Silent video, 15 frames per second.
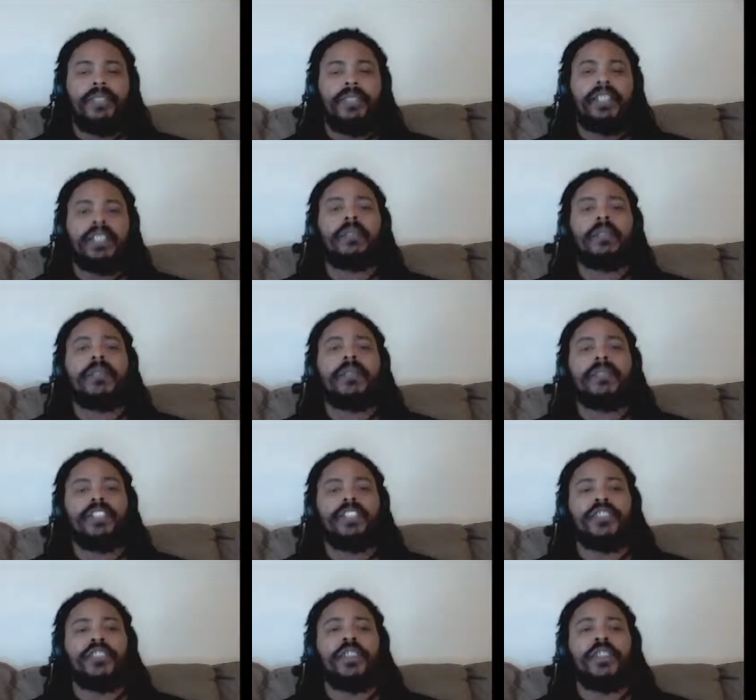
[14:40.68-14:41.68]
some people
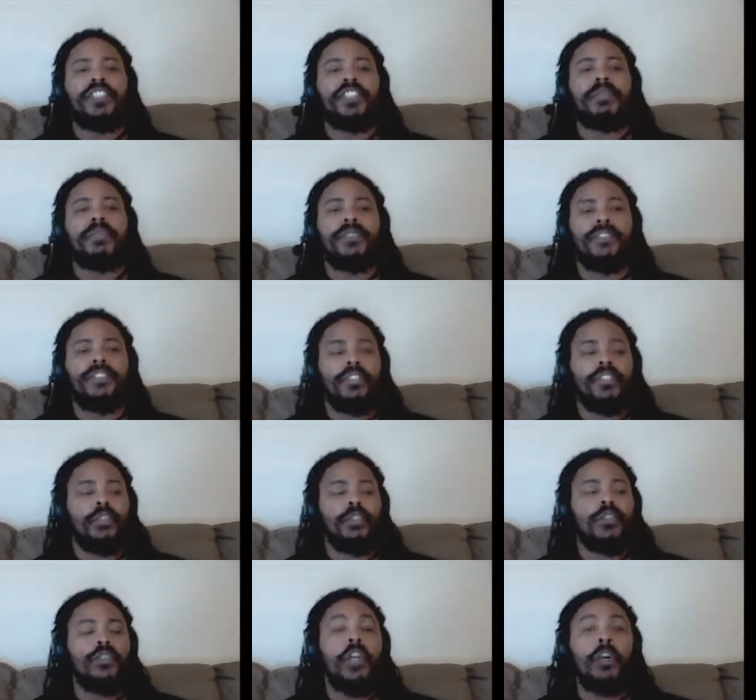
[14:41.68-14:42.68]
just wear symbols so you
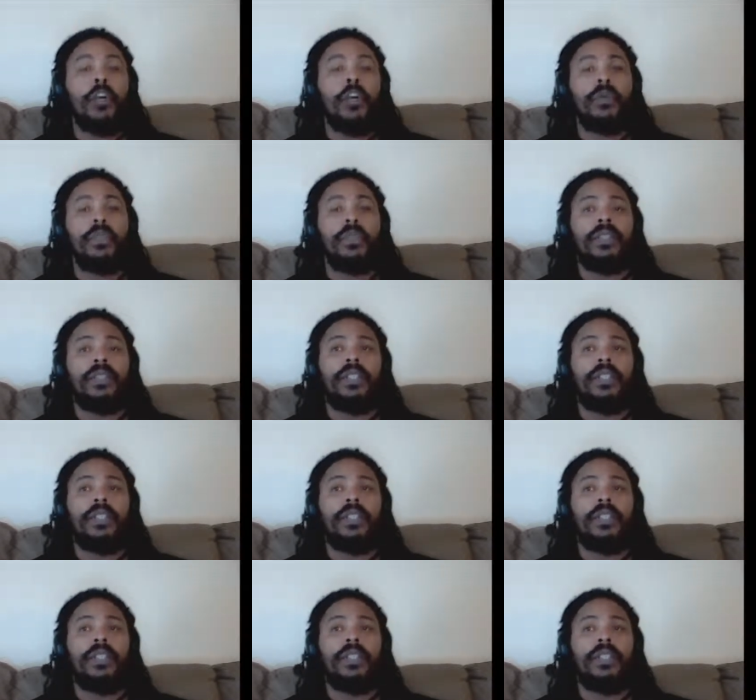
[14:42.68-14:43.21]
know